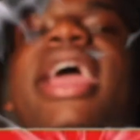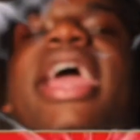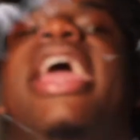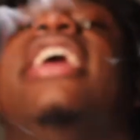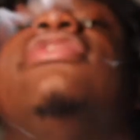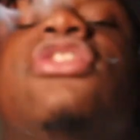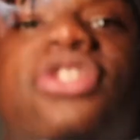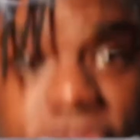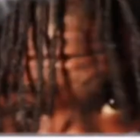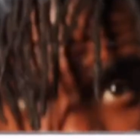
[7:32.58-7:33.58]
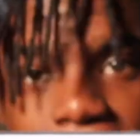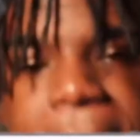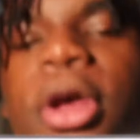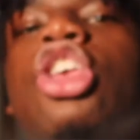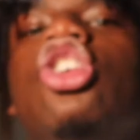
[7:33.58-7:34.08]
and subscribe.
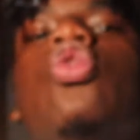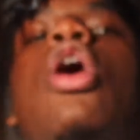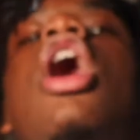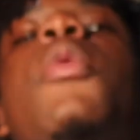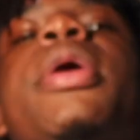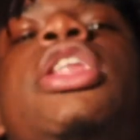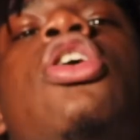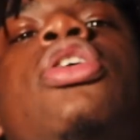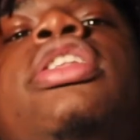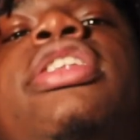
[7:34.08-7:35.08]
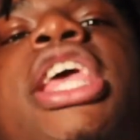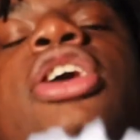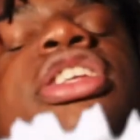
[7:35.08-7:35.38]
You already know the deal.